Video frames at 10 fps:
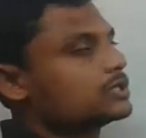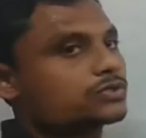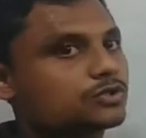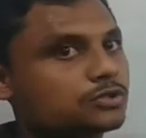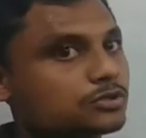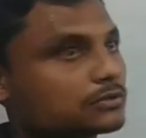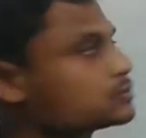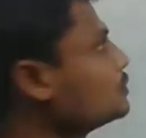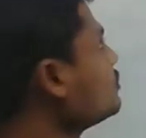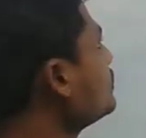
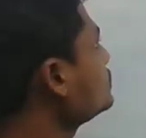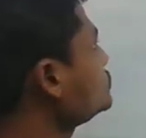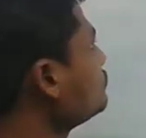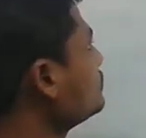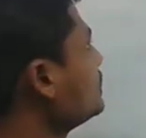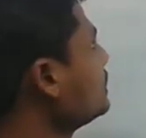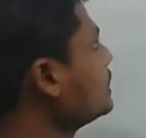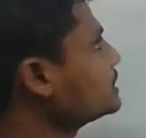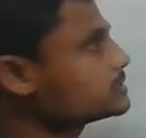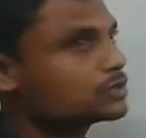So
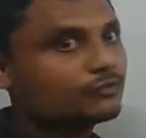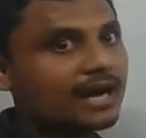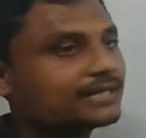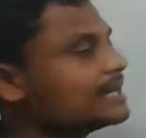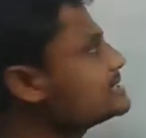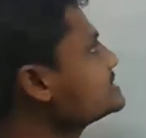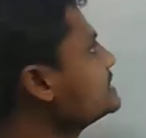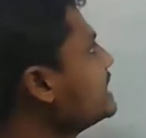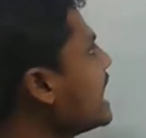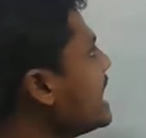what is
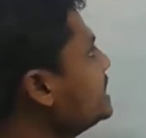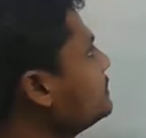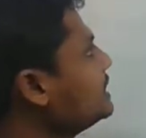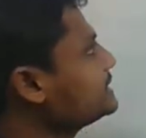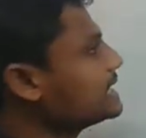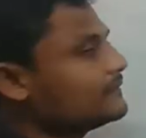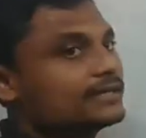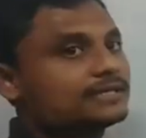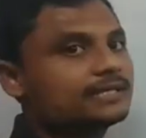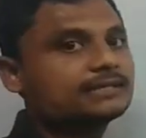the animal
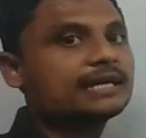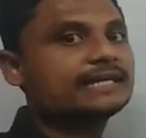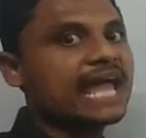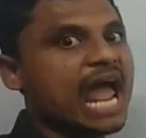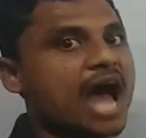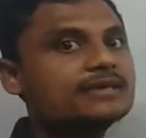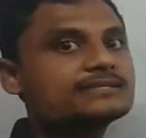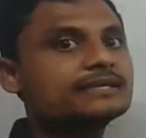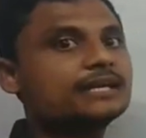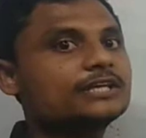diversity that
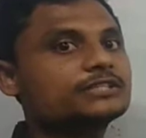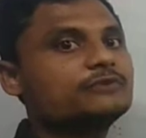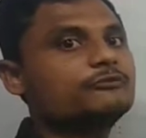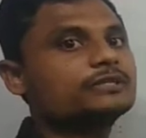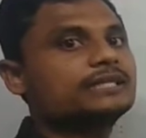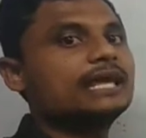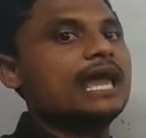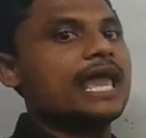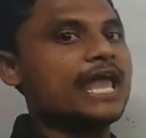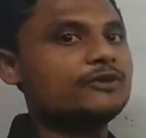has the relation with the
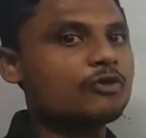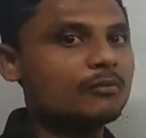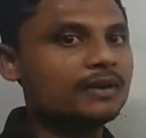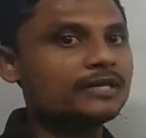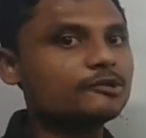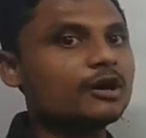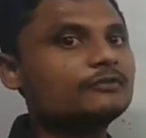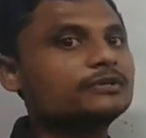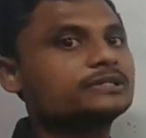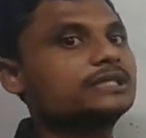environment
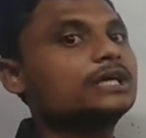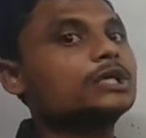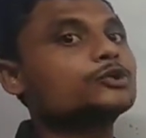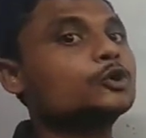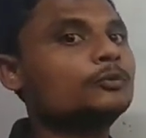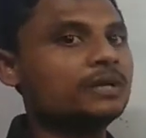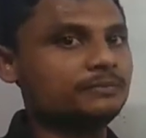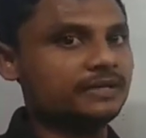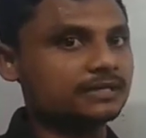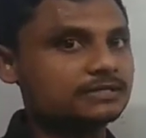or with the
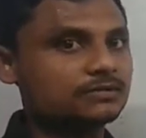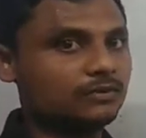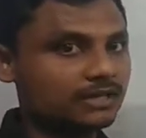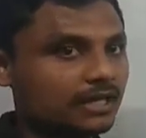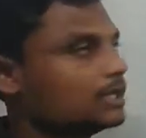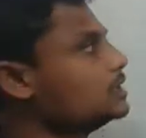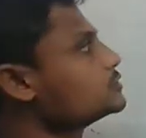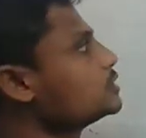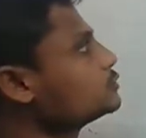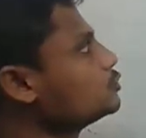human beings? Okay,
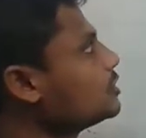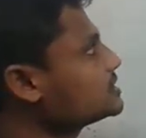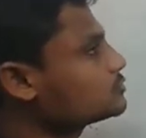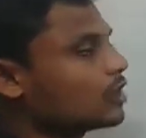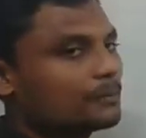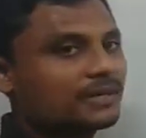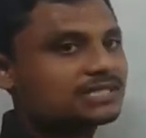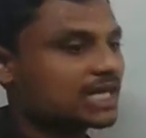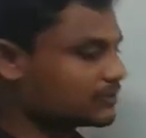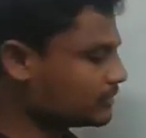so those topics
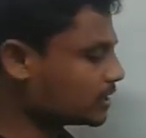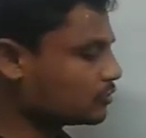that we are